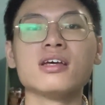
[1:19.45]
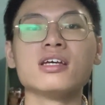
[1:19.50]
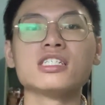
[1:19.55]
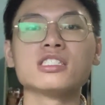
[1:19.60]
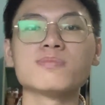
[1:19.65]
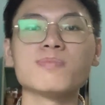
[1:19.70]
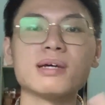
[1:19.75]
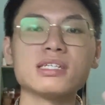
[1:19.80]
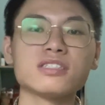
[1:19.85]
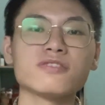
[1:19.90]

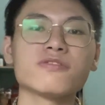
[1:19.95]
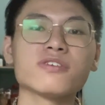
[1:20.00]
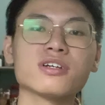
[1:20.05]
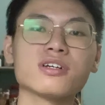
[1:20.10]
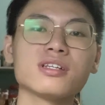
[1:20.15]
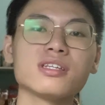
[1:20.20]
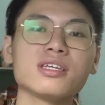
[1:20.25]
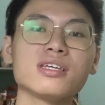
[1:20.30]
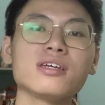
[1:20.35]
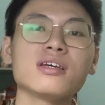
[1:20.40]

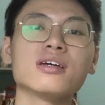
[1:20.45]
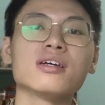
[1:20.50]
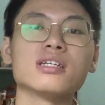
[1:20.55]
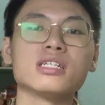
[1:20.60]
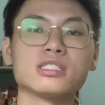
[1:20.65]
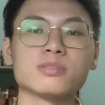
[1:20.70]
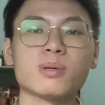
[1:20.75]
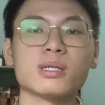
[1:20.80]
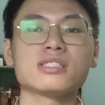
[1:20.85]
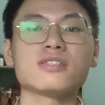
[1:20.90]
Specifically, the
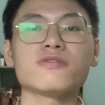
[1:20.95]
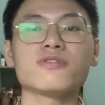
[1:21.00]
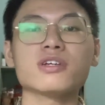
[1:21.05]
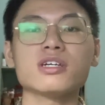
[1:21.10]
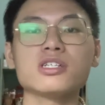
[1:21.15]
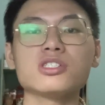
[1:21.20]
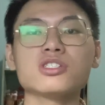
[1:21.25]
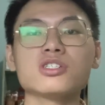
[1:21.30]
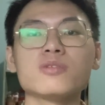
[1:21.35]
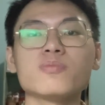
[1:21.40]

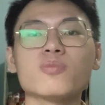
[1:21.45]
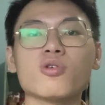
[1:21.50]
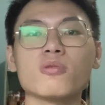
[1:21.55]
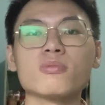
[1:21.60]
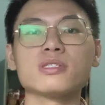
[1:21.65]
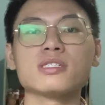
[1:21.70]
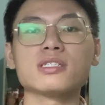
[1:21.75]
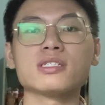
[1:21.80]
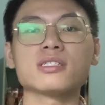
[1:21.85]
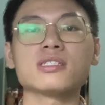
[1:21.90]
specification
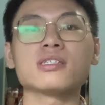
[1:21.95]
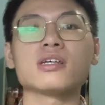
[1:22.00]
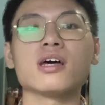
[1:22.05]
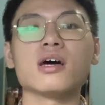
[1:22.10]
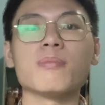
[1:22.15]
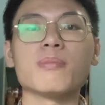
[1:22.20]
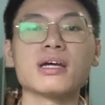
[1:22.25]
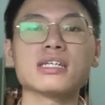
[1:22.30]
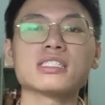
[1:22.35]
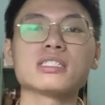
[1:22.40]
promises a
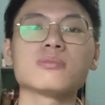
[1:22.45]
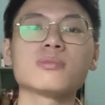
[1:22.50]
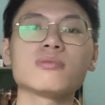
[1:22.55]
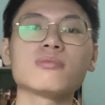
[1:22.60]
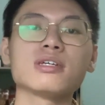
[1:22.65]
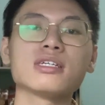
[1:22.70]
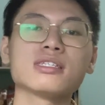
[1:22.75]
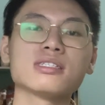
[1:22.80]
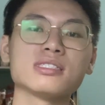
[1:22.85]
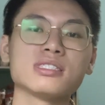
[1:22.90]
maximum
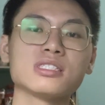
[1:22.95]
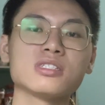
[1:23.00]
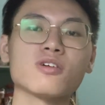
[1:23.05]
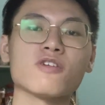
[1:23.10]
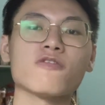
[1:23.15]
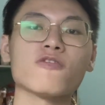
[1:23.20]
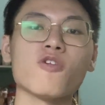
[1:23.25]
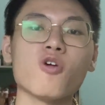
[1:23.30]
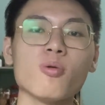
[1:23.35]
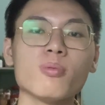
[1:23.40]
latency
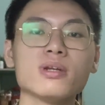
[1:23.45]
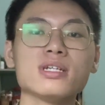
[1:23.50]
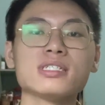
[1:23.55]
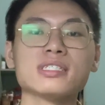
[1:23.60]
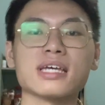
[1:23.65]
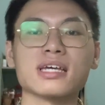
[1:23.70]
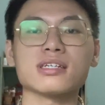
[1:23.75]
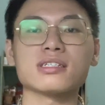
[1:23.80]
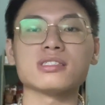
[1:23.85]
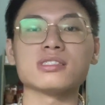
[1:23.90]
of 4
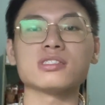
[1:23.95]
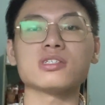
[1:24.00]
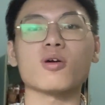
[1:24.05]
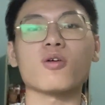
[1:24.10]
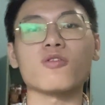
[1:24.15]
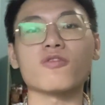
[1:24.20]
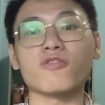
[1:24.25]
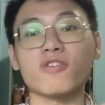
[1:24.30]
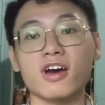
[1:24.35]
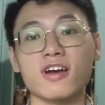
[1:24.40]
milliseconds
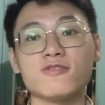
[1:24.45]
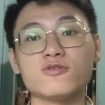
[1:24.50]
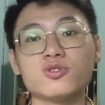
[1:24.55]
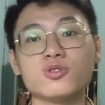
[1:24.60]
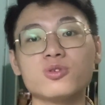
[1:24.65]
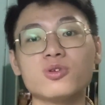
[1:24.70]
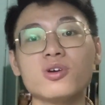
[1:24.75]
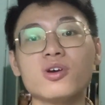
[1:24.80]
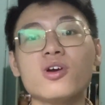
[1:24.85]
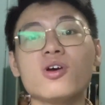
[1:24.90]
on
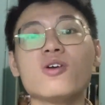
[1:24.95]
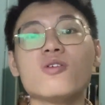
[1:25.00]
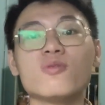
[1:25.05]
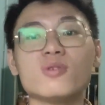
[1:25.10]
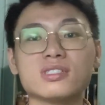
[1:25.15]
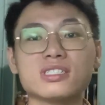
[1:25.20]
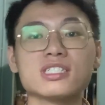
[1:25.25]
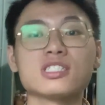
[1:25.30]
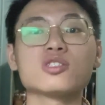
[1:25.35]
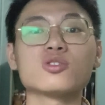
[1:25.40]
5G
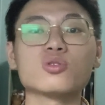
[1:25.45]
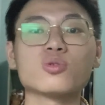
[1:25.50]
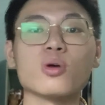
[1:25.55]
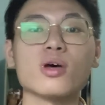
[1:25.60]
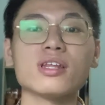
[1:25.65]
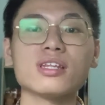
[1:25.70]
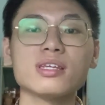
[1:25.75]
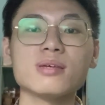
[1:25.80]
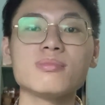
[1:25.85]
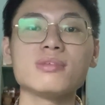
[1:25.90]
versus
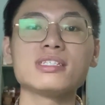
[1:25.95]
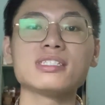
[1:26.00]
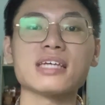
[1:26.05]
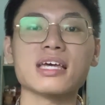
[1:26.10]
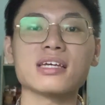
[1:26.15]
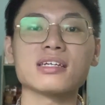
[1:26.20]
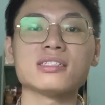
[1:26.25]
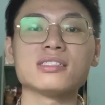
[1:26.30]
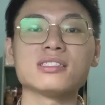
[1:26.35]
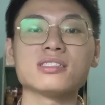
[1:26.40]
20
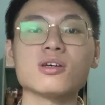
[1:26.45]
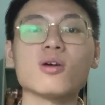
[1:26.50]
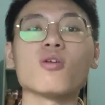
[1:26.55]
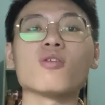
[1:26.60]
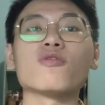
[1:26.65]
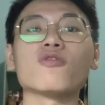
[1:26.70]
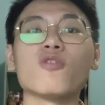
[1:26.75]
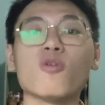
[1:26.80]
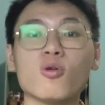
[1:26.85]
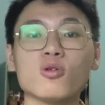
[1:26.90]
milliseconds on
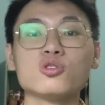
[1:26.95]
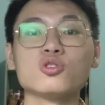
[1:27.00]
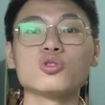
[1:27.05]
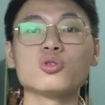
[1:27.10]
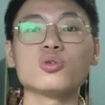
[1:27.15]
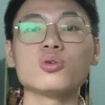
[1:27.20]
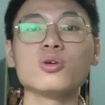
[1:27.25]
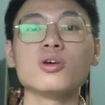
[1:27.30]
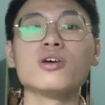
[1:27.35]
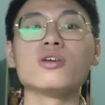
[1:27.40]

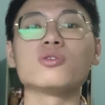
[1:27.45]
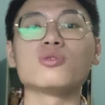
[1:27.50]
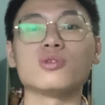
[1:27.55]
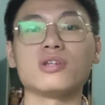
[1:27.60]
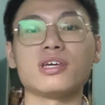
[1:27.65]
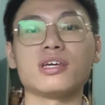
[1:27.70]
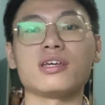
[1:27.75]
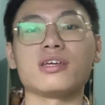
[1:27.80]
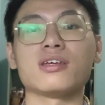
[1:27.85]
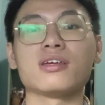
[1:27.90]
4G
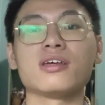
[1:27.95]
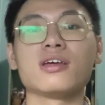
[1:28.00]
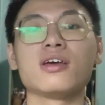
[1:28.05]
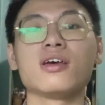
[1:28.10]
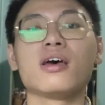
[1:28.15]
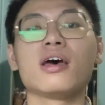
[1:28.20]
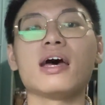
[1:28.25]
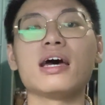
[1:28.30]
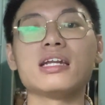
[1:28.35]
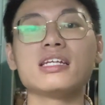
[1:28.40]
today.
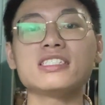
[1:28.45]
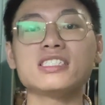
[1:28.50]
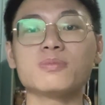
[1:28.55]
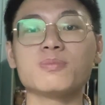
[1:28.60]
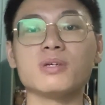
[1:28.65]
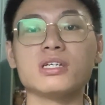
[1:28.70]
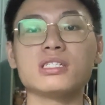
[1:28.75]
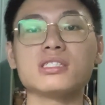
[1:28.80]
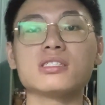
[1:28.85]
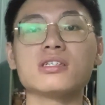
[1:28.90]
At these
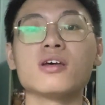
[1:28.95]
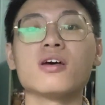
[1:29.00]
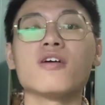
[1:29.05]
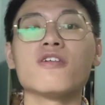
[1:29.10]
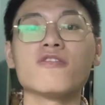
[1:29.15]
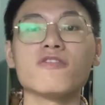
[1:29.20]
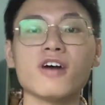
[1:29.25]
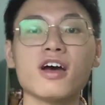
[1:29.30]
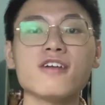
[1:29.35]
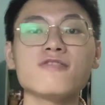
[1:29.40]
speeds,
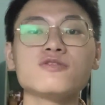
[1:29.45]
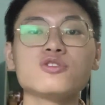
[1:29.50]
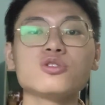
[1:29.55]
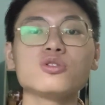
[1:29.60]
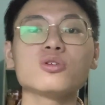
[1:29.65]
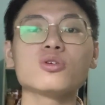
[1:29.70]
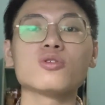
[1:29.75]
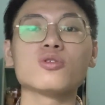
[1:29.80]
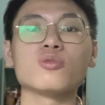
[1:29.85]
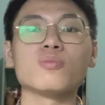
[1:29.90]

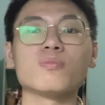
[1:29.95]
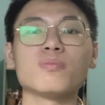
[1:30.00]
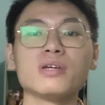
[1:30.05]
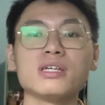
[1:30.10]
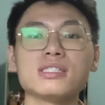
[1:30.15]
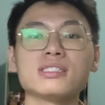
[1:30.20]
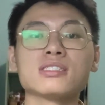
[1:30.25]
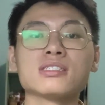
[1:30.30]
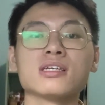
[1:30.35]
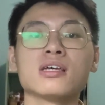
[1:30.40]
5G could
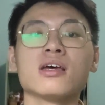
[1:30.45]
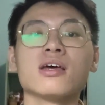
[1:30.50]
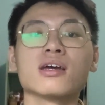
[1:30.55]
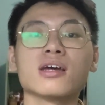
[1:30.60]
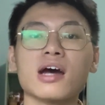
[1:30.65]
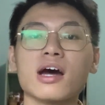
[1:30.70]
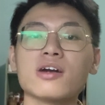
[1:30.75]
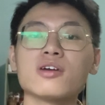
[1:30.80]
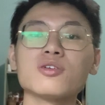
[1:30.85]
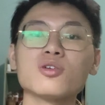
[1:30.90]
beat
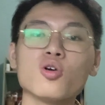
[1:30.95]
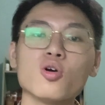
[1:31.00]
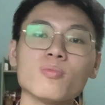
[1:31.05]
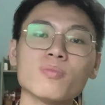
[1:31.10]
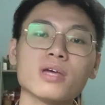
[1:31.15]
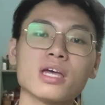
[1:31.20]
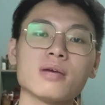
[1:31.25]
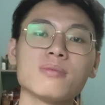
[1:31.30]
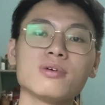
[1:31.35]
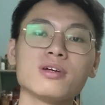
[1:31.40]
current home
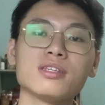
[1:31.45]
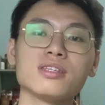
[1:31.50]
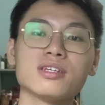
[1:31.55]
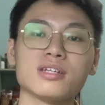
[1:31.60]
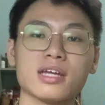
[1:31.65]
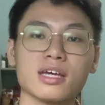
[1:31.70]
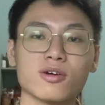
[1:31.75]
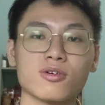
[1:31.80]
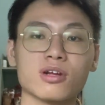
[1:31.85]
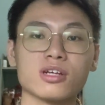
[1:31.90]
cable
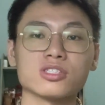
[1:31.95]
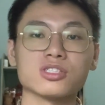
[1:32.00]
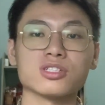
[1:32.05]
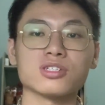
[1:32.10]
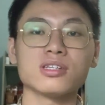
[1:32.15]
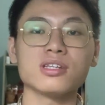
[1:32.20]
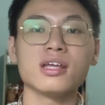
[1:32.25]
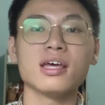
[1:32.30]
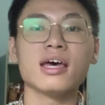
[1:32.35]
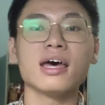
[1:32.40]
internet
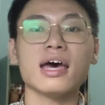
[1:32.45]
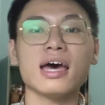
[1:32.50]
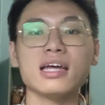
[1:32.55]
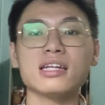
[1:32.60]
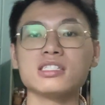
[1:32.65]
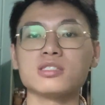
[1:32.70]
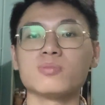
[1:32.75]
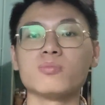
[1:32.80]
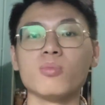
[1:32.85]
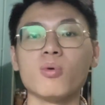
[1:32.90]
connection and
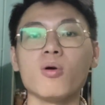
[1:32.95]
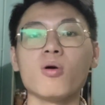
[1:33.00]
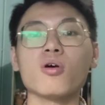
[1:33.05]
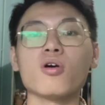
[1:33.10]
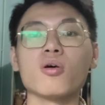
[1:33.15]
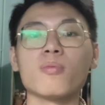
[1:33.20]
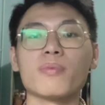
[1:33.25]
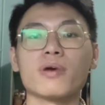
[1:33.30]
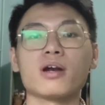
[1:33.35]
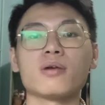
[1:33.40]
is more
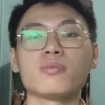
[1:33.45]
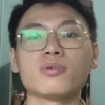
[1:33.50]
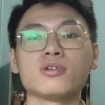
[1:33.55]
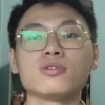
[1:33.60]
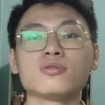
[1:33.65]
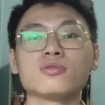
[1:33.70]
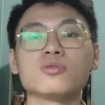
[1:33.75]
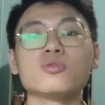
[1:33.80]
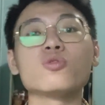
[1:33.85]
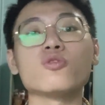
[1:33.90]

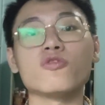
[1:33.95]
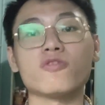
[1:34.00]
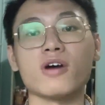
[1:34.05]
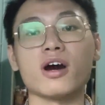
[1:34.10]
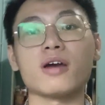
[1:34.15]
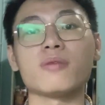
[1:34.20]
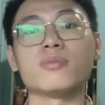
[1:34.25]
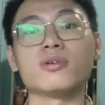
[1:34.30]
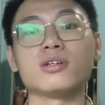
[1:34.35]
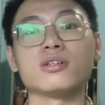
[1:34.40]
comparable to
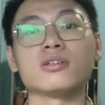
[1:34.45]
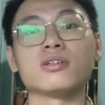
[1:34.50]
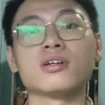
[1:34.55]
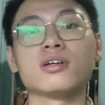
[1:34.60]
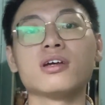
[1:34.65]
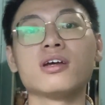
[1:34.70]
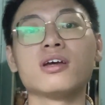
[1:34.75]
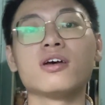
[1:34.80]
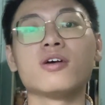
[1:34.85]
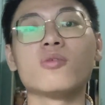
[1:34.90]
fiber.
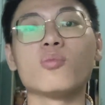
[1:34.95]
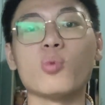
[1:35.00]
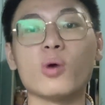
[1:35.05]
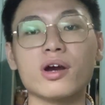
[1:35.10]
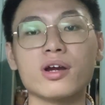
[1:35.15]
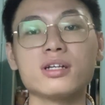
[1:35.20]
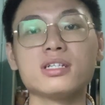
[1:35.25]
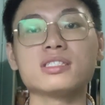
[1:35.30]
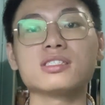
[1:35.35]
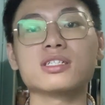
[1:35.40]

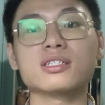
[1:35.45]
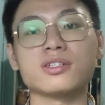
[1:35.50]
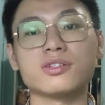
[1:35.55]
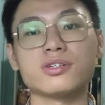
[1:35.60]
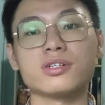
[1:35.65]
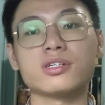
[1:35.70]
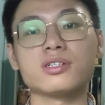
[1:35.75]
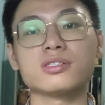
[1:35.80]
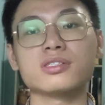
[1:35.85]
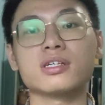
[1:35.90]
Wireless
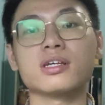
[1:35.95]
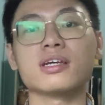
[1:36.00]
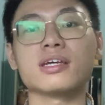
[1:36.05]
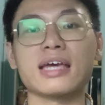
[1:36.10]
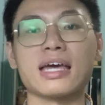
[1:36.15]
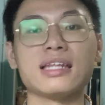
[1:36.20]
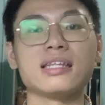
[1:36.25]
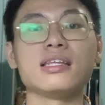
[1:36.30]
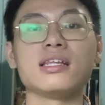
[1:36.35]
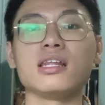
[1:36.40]
carriers
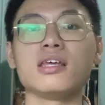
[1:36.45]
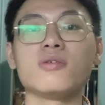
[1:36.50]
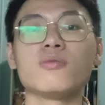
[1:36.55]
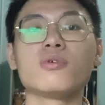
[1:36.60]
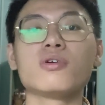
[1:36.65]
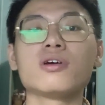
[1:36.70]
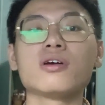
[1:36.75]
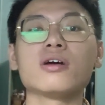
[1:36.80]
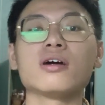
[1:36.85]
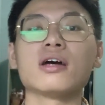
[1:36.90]
can
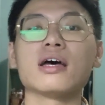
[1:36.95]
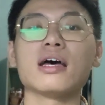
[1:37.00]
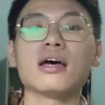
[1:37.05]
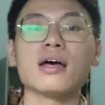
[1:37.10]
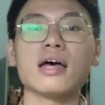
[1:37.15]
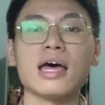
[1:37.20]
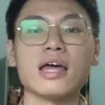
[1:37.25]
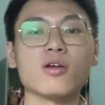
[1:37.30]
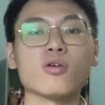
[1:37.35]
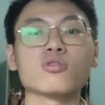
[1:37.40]
deliver
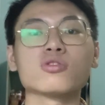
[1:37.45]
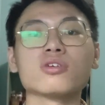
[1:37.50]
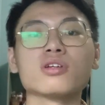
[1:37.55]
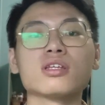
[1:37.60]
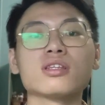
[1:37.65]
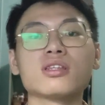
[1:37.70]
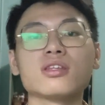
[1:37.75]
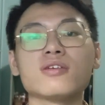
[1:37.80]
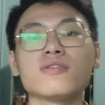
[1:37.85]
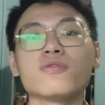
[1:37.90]
an
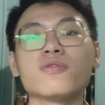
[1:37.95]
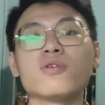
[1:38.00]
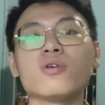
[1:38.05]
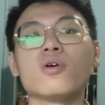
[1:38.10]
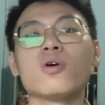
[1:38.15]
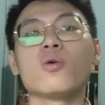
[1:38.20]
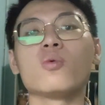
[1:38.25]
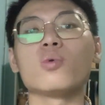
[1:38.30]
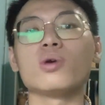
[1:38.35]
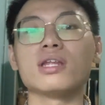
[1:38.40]
alternative
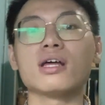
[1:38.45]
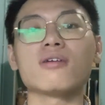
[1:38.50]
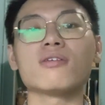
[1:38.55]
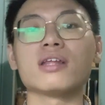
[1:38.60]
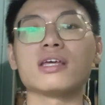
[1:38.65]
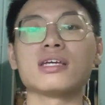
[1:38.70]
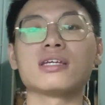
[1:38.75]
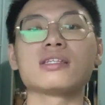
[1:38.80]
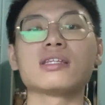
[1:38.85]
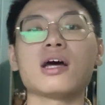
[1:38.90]
without
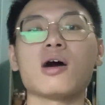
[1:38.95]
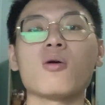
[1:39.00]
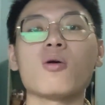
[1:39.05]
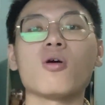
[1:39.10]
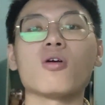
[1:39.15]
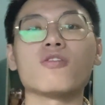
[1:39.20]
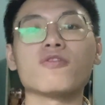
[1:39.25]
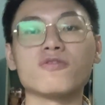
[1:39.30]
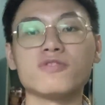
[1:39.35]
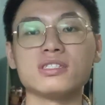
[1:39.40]
laying down
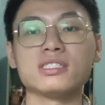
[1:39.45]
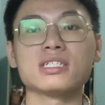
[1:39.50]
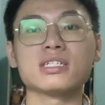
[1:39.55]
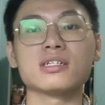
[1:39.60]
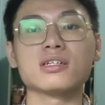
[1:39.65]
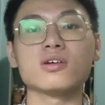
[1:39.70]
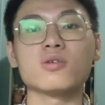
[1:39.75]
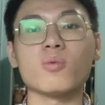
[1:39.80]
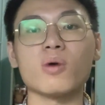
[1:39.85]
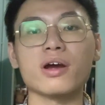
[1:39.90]
on
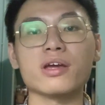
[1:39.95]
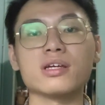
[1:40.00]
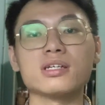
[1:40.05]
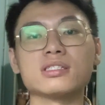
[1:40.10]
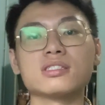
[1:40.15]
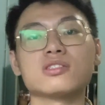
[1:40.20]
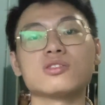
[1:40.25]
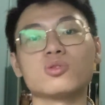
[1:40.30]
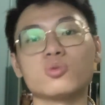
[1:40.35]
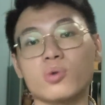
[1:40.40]
physical
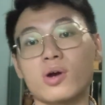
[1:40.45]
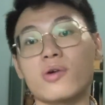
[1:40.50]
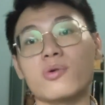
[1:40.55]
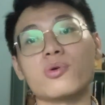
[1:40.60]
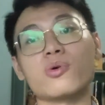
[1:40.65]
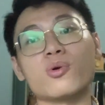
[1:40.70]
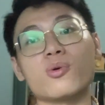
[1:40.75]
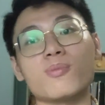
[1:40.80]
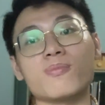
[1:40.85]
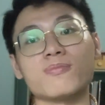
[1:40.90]
wires to every
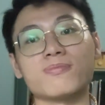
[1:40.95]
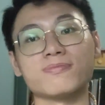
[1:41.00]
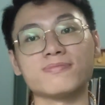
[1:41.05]
home.